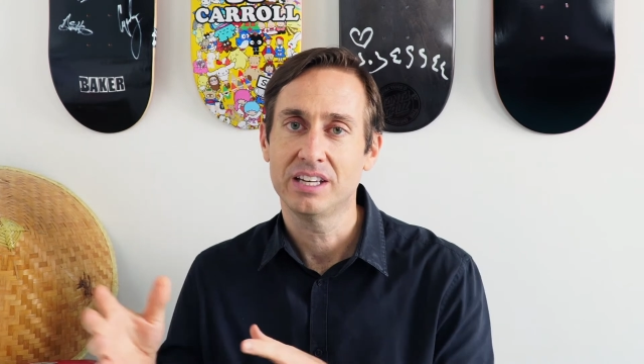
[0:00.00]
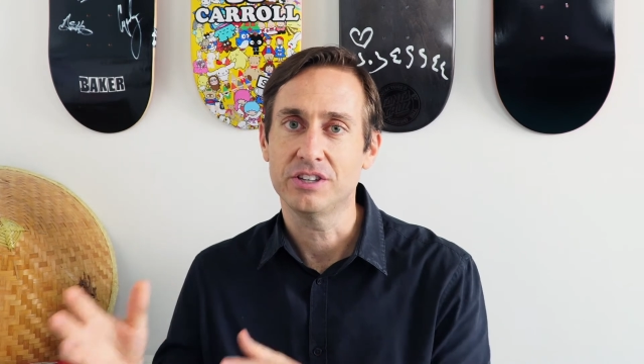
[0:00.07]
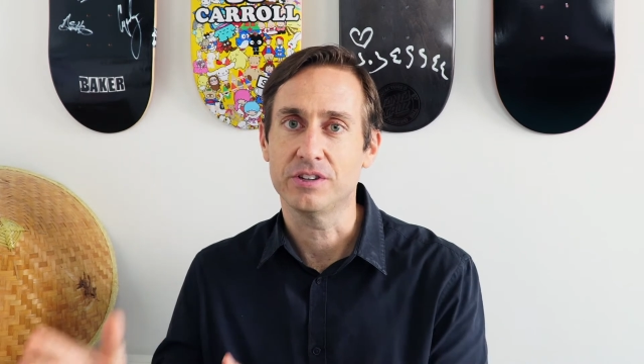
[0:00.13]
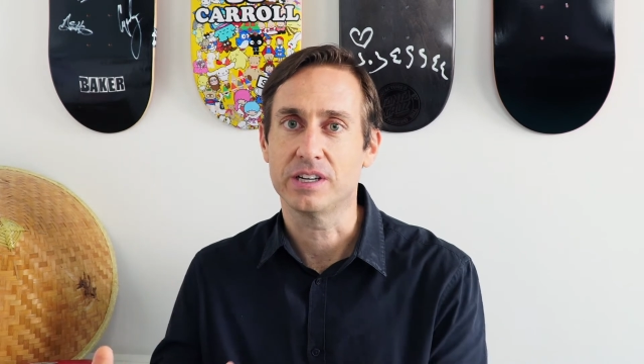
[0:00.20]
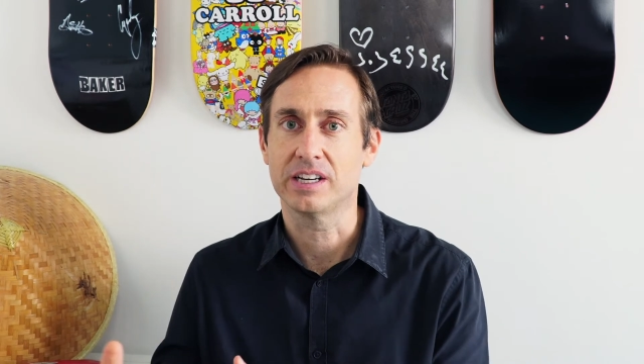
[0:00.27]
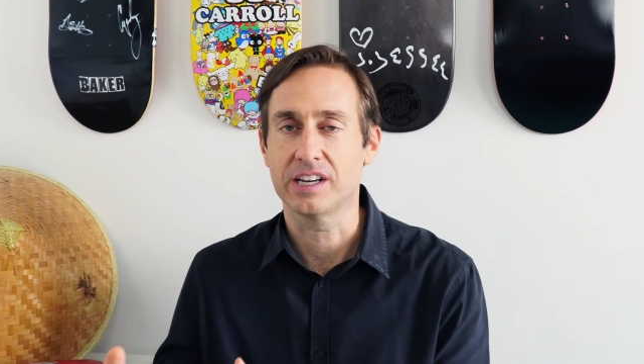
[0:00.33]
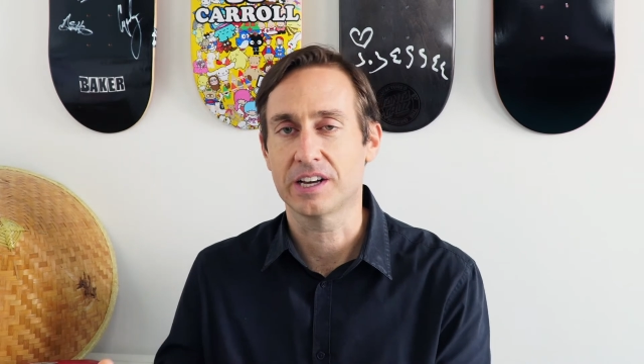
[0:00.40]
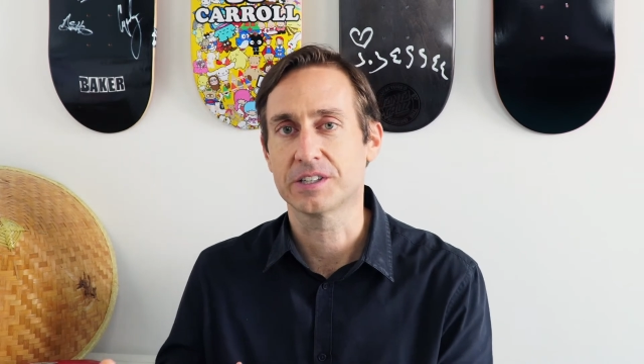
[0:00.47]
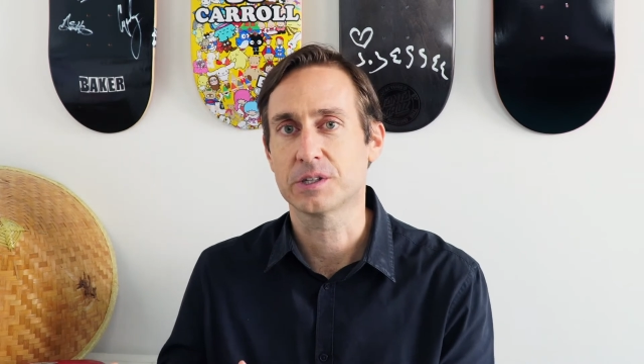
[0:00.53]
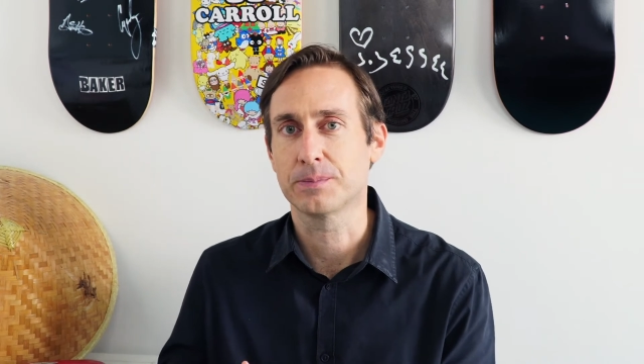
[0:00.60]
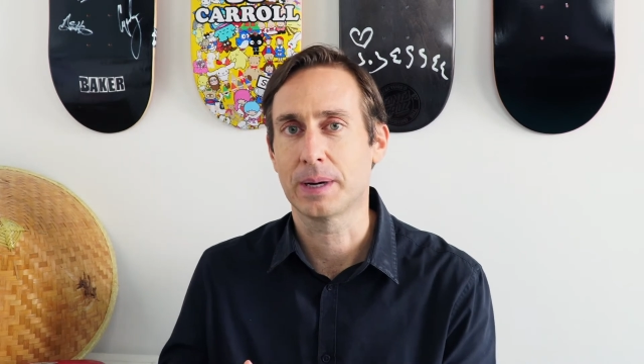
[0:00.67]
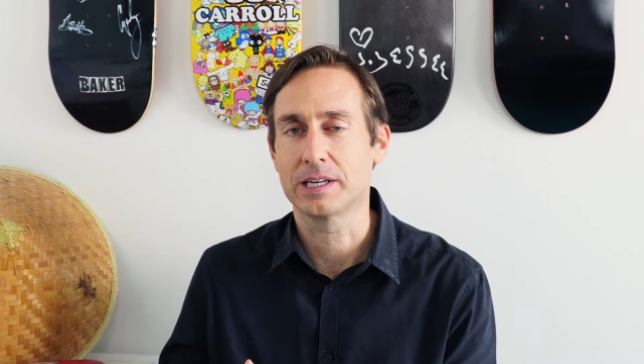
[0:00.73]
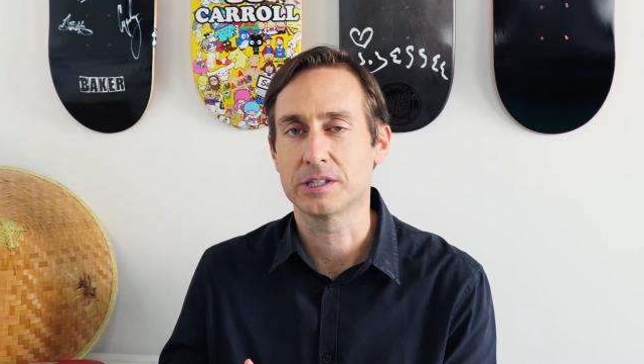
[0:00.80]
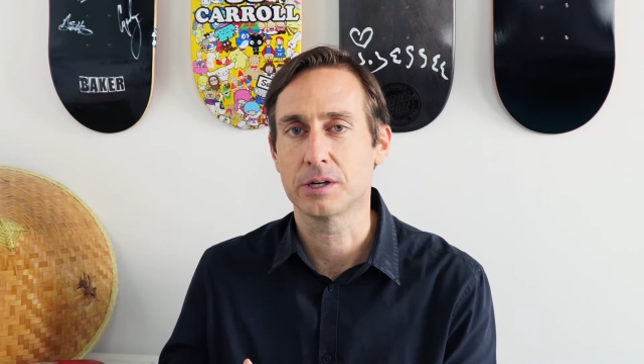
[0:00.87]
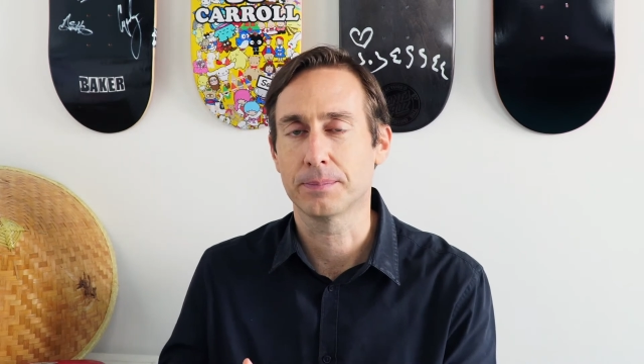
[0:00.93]
you can
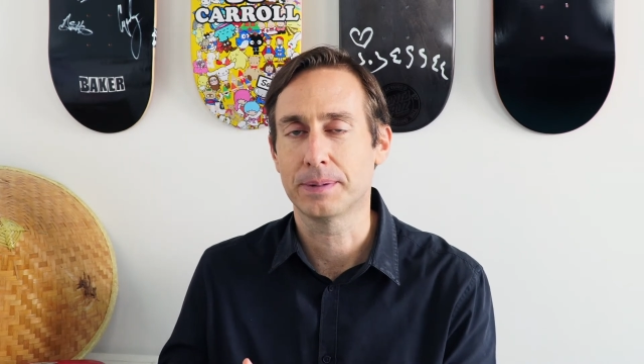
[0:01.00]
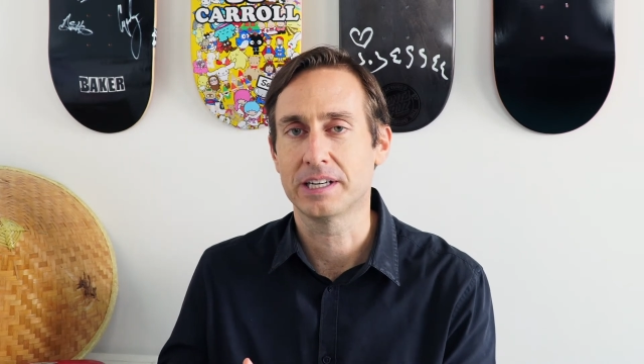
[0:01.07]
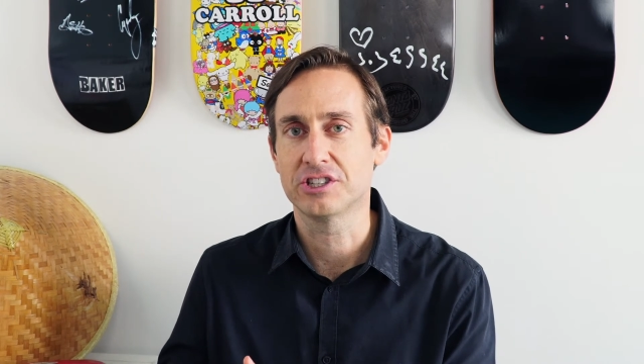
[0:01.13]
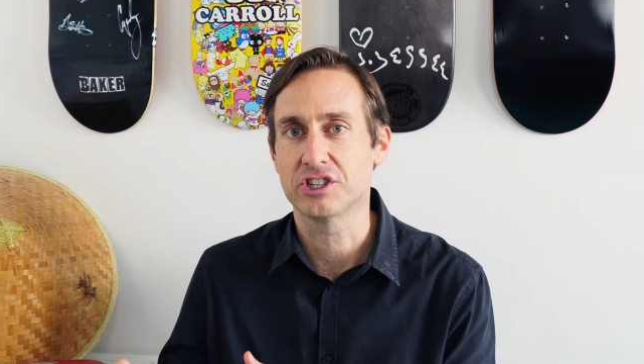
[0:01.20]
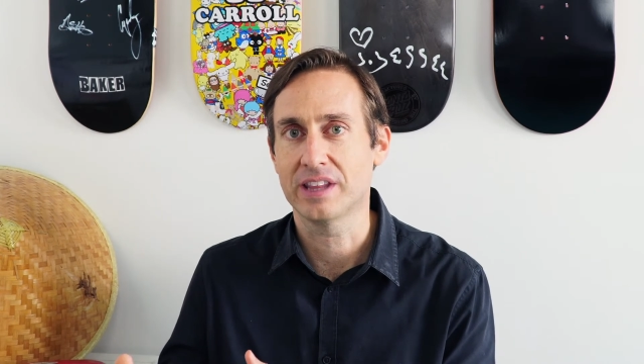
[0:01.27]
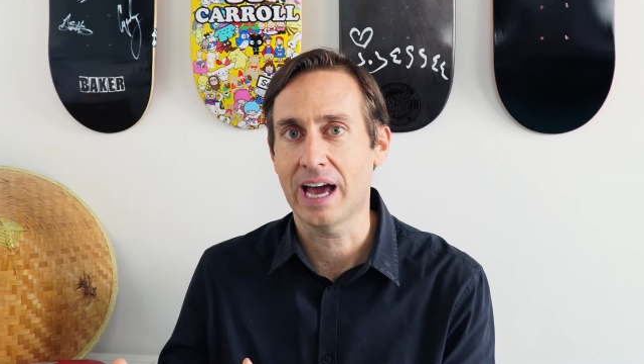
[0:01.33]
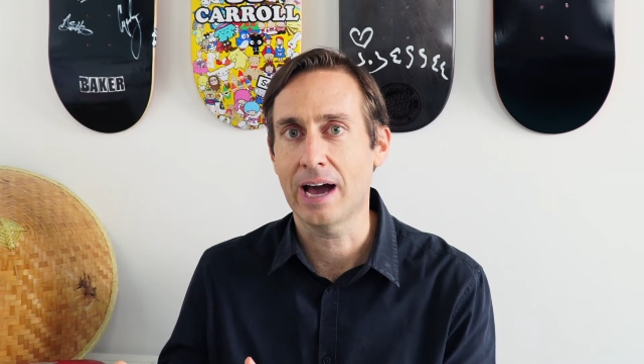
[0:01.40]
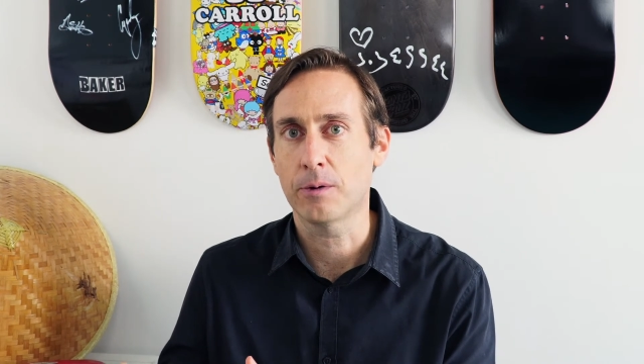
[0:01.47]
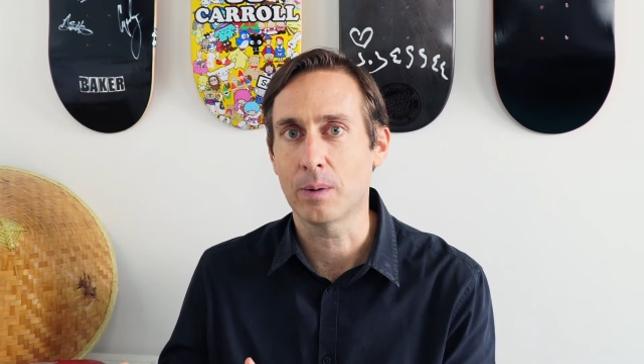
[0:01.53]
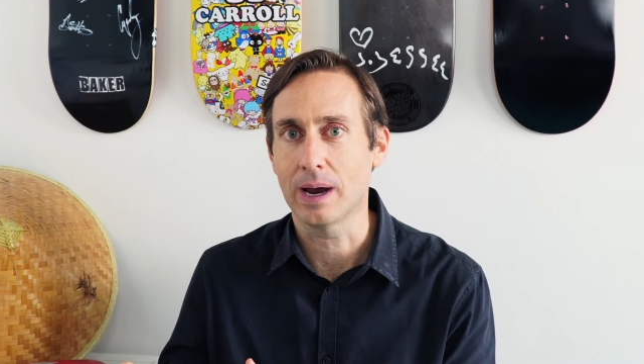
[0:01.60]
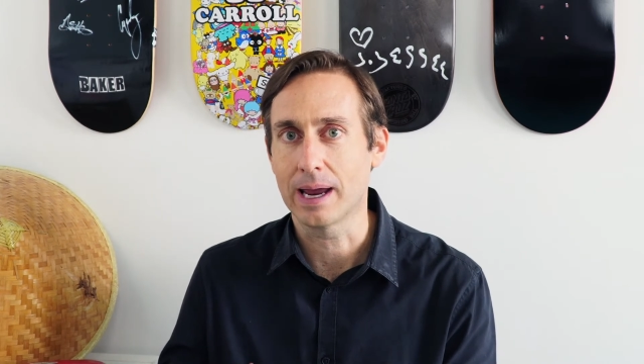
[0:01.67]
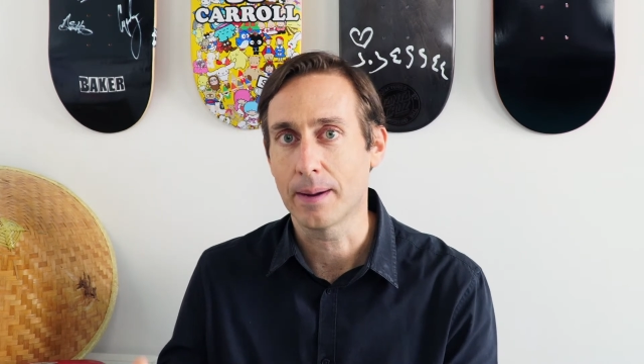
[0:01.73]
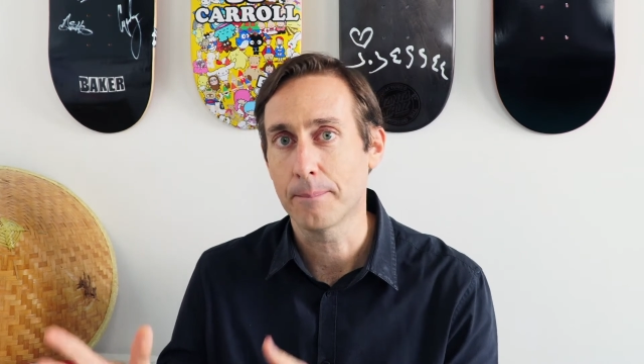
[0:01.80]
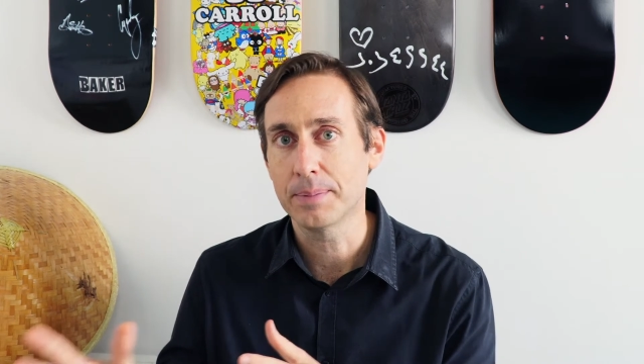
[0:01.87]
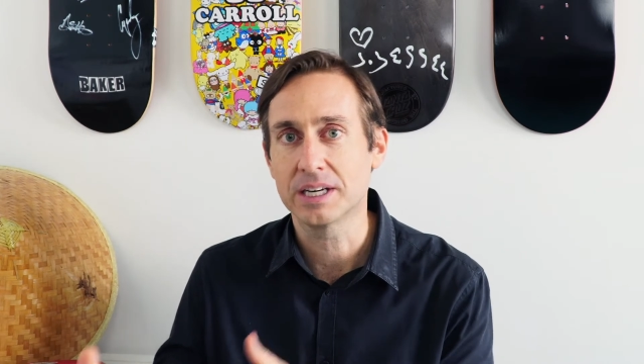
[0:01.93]
customize your pitch that way